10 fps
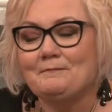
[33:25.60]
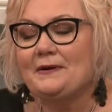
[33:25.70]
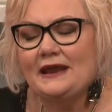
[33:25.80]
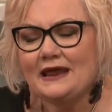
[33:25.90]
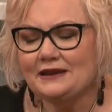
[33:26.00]

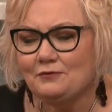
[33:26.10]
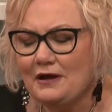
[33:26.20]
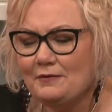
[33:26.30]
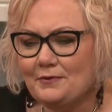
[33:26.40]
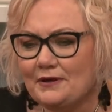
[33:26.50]
But
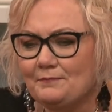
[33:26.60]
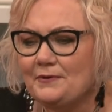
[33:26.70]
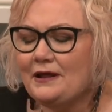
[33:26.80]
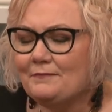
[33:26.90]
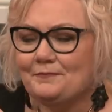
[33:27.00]
anyway,
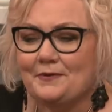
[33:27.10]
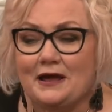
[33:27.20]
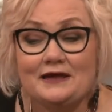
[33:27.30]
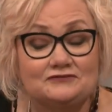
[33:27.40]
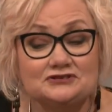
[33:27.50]
but
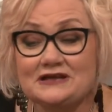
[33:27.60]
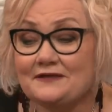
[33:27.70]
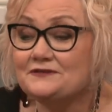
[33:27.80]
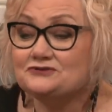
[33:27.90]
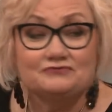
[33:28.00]
I've just
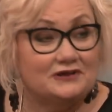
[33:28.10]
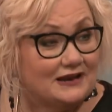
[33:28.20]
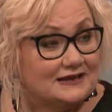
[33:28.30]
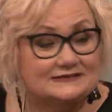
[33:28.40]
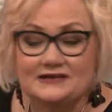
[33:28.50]
had this
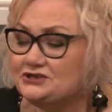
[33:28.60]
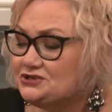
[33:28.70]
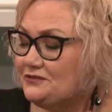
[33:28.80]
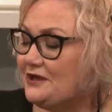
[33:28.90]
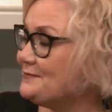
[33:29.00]

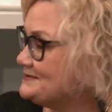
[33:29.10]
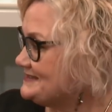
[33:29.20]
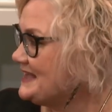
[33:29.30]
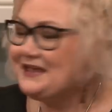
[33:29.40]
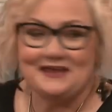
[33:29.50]
realization that I'm
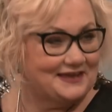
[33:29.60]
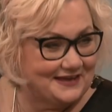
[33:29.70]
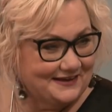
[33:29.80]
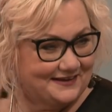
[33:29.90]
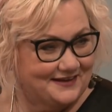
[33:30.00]
sat
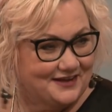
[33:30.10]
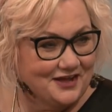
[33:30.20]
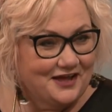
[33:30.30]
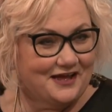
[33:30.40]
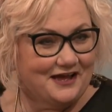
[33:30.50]
here.
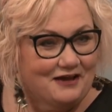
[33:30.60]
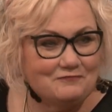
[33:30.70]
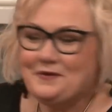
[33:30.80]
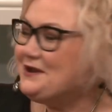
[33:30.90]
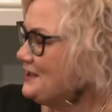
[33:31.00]

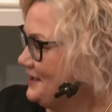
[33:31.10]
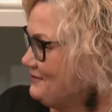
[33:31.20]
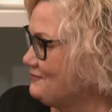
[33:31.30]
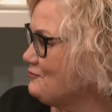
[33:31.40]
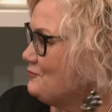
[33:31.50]
I've been
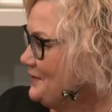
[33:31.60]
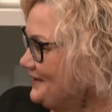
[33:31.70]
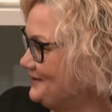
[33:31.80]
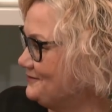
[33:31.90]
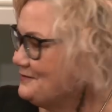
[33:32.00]
here all
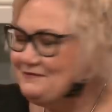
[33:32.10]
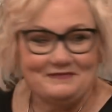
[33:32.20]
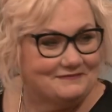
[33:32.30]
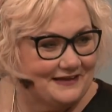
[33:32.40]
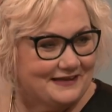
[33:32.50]
week.
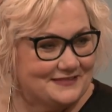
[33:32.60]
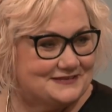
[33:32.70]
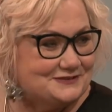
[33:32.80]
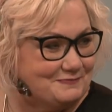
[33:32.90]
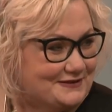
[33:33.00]
This
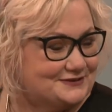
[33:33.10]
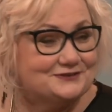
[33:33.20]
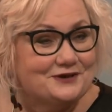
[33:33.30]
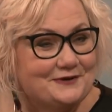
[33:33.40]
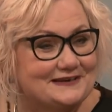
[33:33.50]
has been
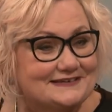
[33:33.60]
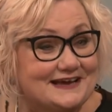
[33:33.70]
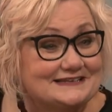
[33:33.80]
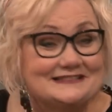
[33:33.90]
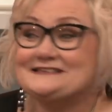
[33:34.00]
so
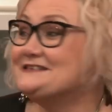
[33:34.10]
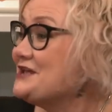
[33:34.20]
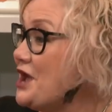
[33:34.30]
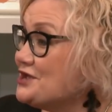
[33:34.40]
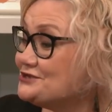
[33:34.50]
exciting. This is
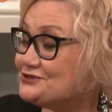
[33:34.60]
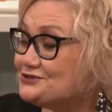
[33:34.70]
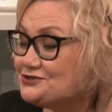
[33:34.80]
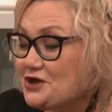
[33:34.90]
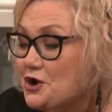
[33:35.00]

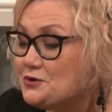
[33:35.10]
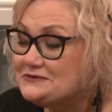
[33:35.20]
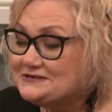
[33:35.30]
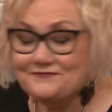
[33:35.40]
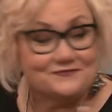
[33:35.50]
so
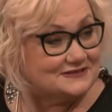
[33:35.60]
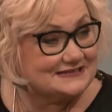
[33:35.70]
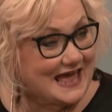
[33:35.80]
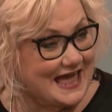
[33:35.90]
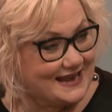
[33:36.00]
different
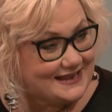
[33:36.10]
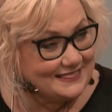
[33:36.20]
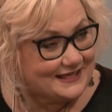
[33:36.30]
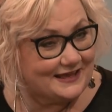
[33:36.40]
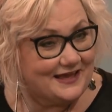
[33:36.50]
to
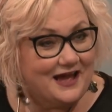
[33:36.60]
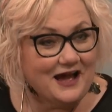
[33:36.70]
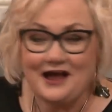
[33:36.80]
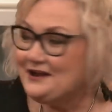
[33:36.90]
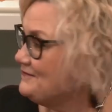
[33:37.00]
anything
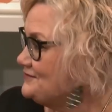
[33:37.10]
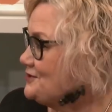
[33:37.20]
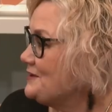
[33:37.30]
I'd ever do.